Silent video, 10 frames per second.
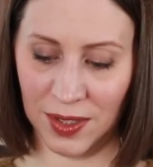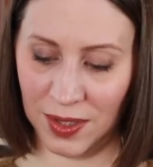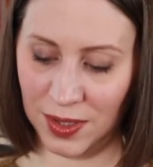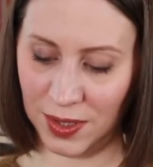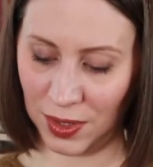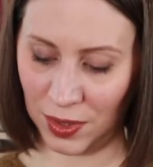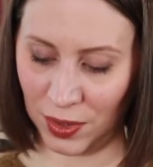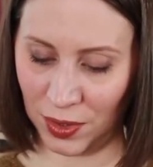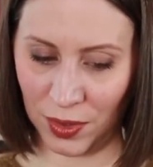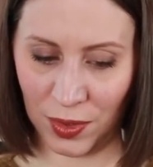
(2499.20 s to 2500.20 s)

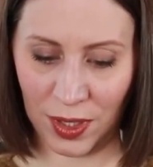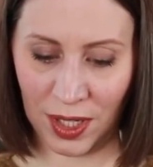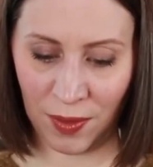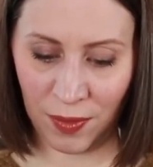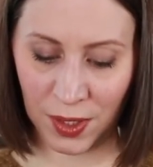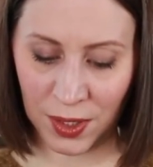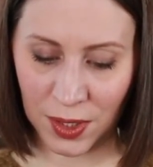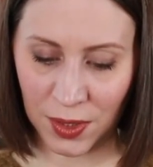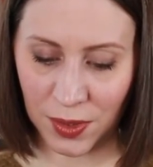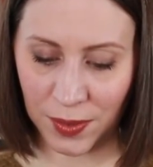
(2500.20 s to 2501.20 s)
So if you
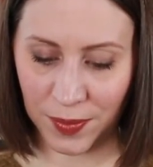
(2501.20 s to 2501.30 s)
do